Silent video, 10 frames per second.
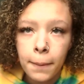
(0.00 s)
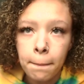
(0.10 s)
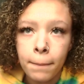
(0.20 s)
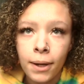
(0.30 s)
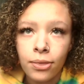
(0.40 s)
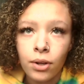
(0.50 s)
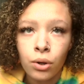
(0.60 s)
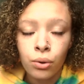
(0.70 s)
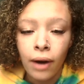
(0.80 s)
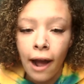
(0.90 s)
but the
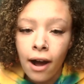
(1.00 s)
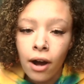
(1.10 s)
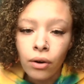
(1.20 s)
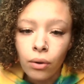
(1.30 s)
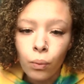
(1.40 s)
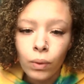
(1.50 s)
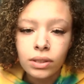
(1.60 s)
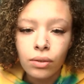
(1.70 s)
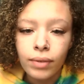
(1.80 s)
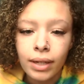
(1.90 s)
crowd
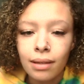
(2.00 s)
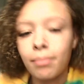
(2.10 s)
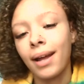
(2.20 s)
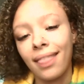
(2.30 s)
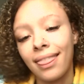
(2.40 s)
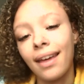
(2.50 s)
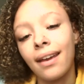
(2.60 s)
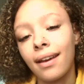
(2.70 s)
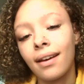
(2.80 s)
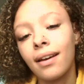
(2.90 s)
wasn't really my
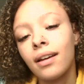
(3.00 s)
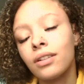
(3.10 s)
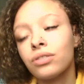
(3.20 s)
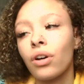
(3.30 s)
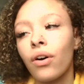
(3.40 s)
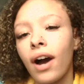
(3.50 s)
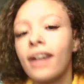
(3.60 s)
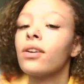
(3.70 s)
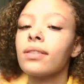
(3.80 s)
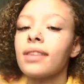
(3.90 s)
thing, so I
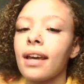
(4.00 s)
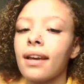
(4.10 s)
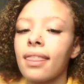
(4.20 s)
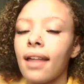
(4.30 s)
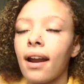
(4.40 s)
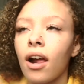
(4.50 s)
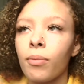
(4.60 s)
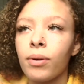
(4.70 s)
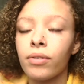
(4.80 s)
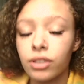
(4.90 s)
don't think that I'll
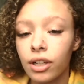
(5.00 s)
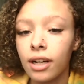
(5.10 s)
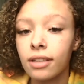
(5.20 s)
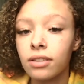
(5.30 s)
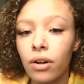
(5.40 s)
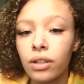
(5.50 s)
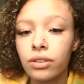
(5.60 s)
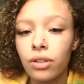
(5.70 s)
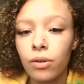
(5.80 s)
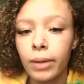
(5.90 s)
be returning to
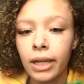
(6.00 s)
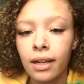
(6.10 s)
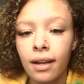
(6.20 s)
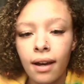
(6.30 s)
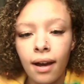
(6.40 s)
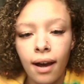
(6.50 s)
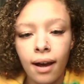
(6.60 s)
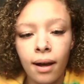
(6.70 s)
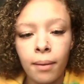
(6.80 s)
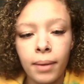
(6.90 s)
Okeechobee,
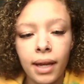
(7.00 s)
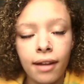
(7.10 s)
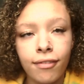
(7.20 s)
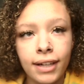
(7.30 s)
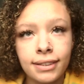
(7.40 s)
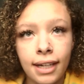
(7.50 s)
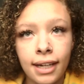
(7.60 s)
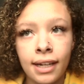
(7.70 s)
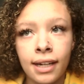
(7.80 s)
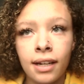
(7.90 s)
and if I
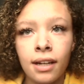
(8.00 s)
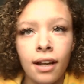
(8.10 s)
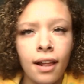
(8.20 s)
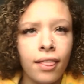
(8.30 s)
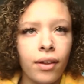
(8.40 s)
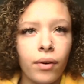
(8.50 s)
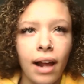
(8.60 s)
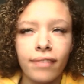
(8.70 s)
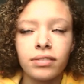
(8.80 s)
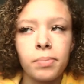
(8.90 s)
did, there would
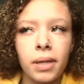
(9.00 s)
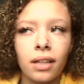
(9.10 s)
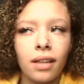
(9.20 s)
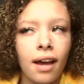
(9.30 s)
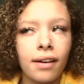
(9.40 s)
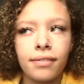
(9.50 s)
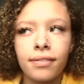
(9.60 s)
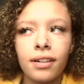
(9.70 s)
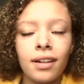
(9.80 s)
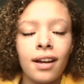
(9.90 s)
have to be a lot of
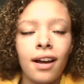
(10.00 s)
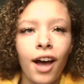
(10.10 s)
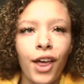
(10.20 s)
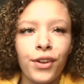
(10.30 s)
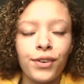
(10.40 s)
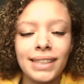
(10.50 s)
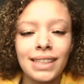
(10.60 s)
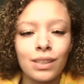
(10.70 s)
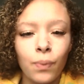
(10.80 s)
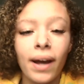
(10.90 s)
other
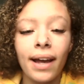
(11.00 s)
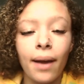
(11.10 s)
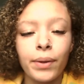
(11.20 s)
reasons why I would